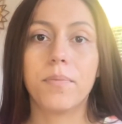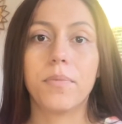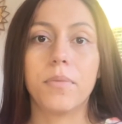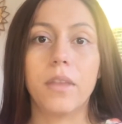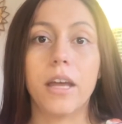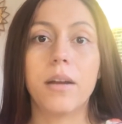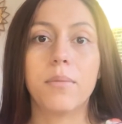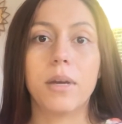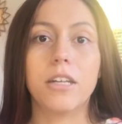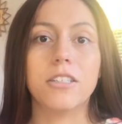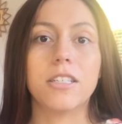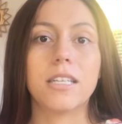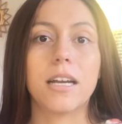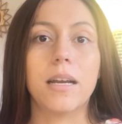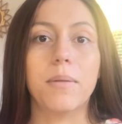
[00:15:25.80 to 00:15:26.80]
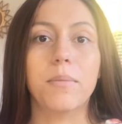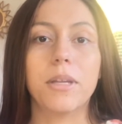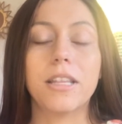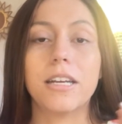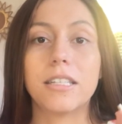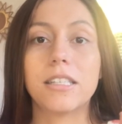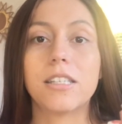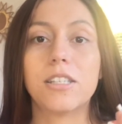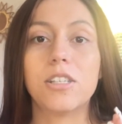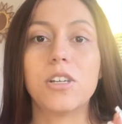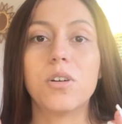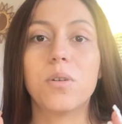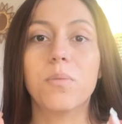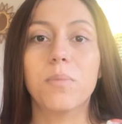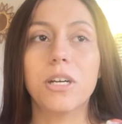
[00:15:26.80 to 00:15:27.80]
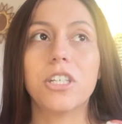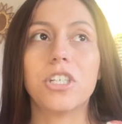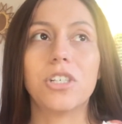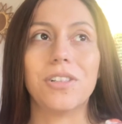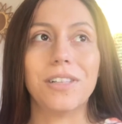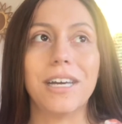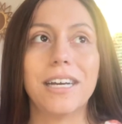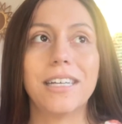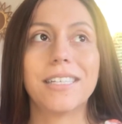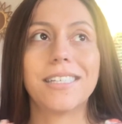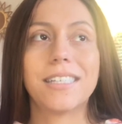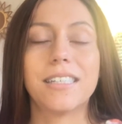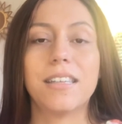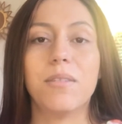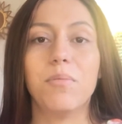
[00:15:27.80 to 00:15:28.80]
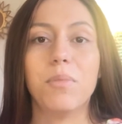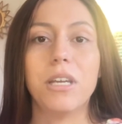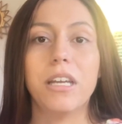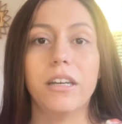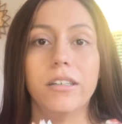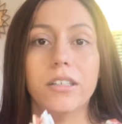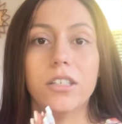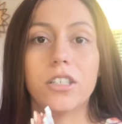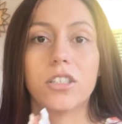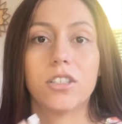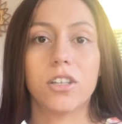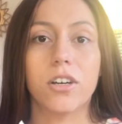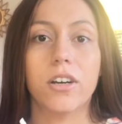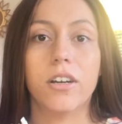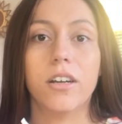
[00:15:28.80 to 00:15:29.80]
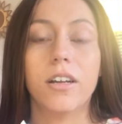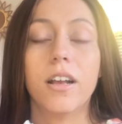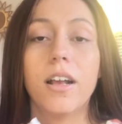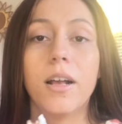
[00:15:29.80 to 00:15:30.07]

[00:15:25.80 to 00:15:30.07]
that amount of time, but that's still much less than being hooked on